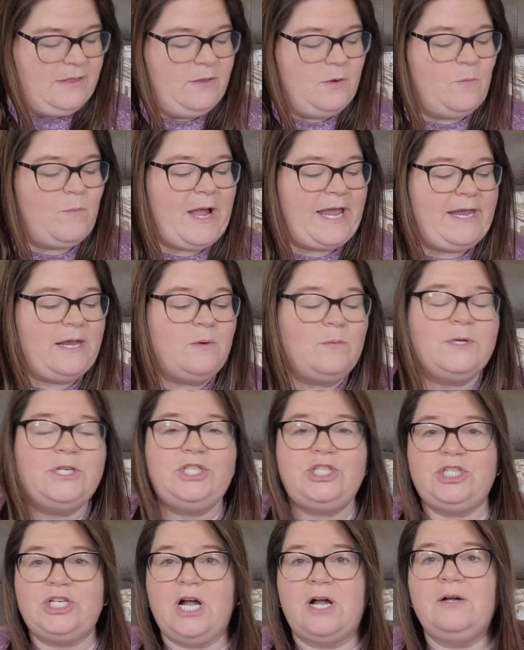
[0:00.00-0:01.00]
the way it was
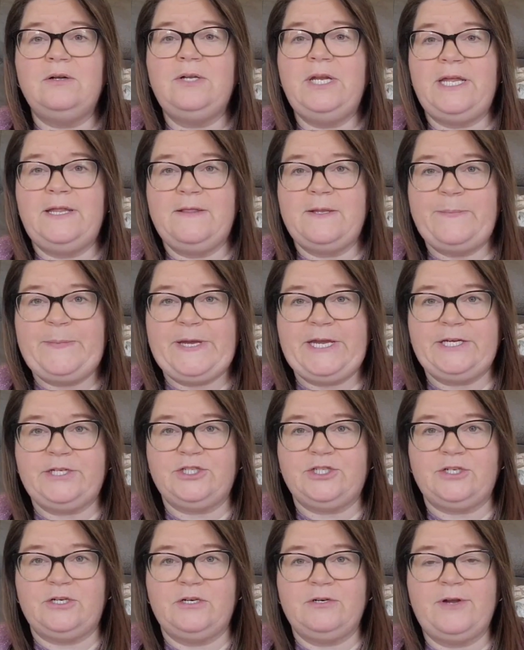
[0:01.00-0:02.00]
shown in the
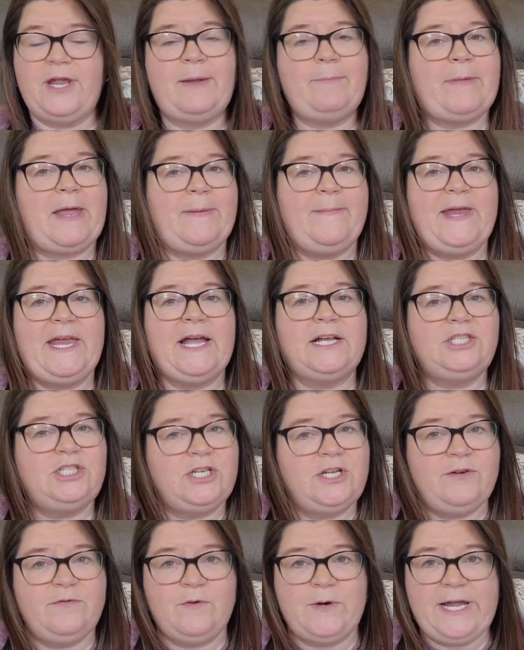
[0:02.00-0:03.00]
picture, and maybe I
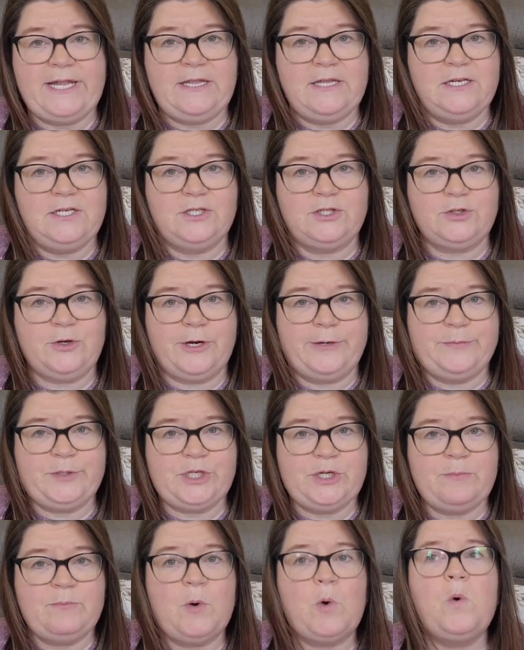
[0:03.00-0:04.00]
should have read the
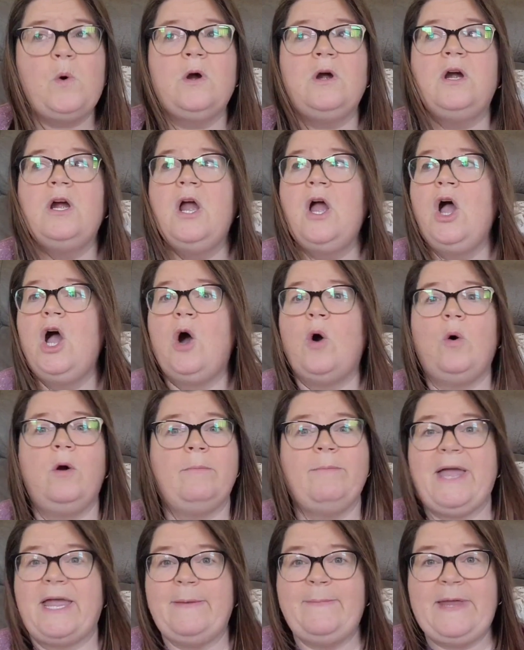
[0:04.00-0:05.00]
description more,
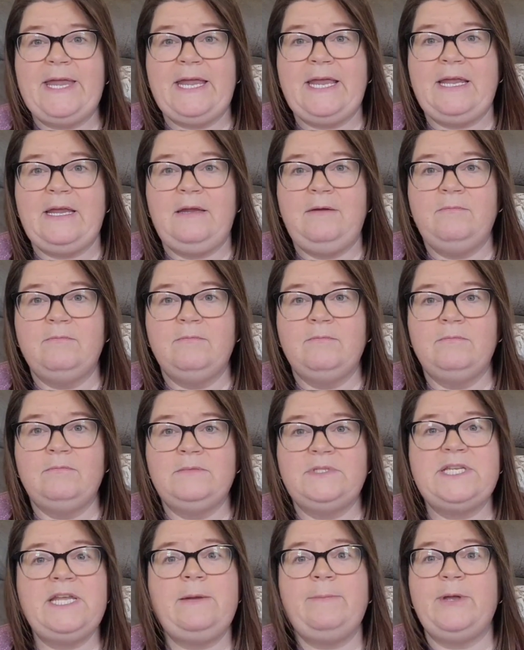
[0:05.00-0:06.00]
or maybe
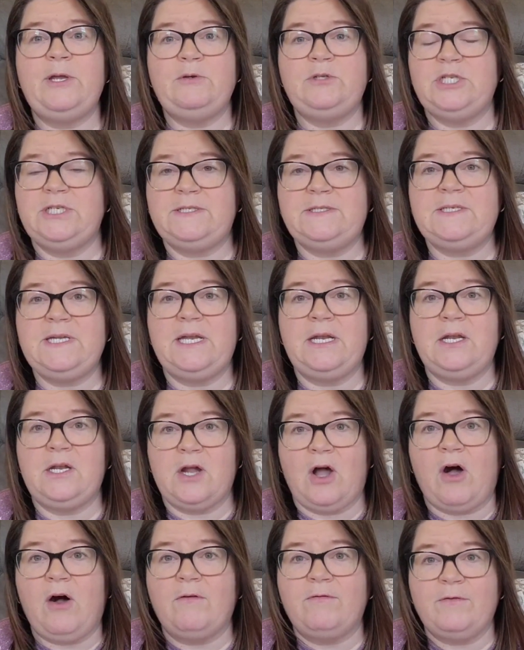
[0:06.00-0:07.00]
Temu just
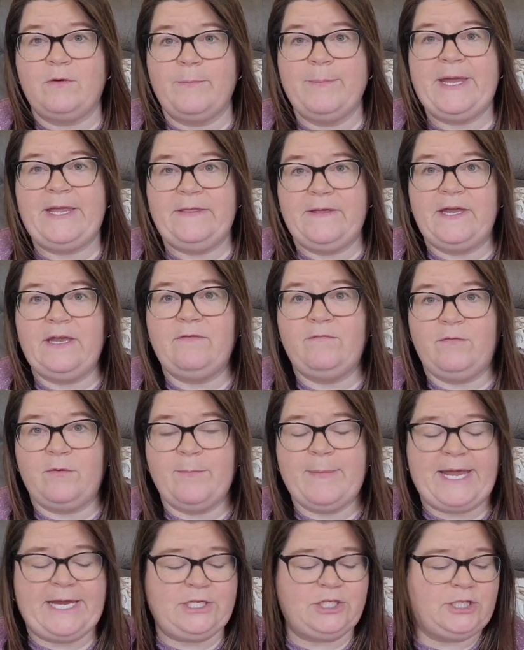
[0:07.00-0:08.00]
didn't offer me the
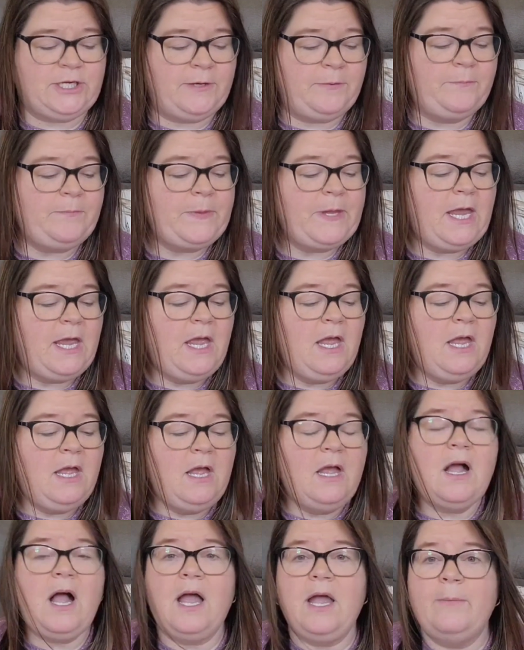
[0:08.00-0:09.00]
information
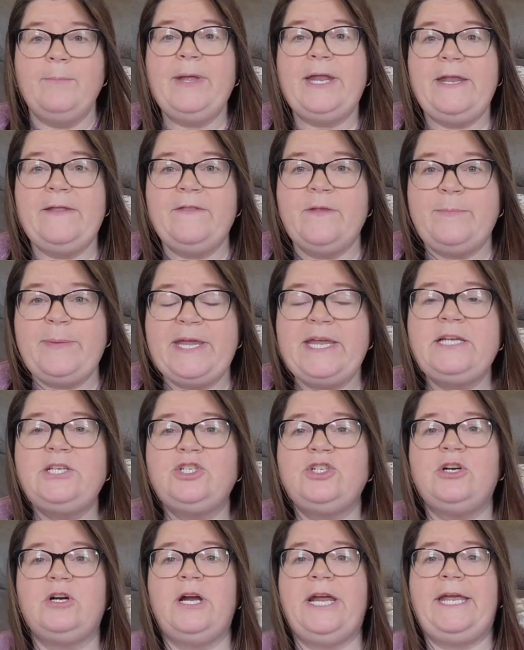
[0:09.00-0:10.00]
but in the
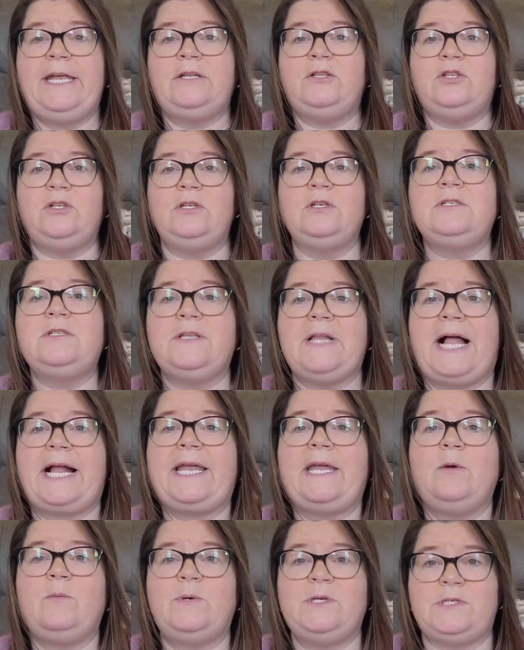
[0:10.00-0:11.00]
picture, it looked
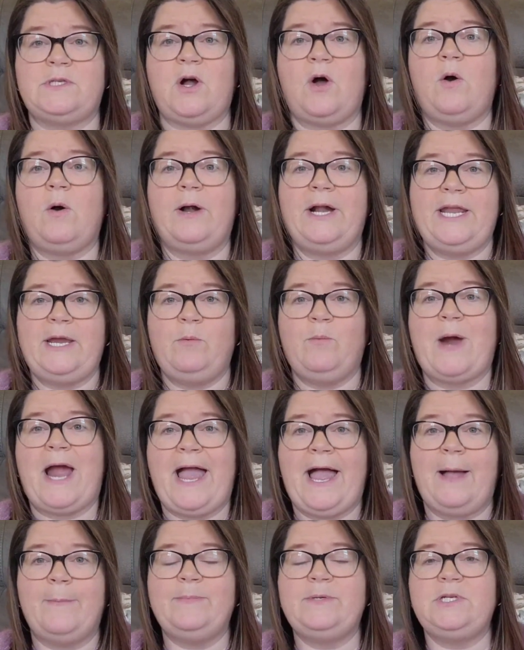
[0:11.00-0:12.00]
like it was already
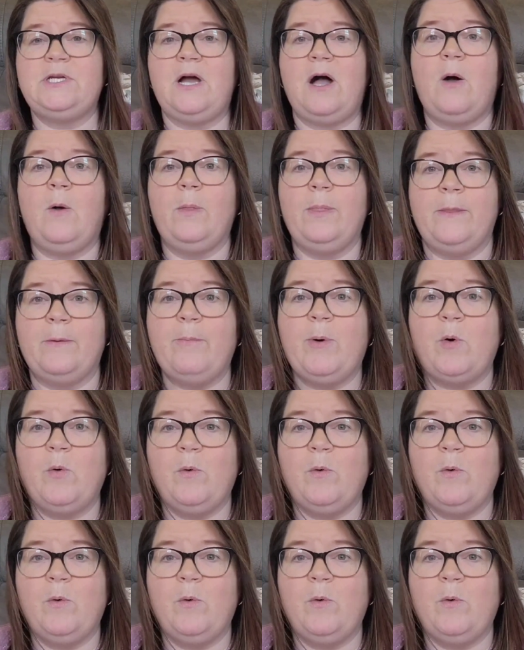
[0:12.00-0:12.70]
wrapped on the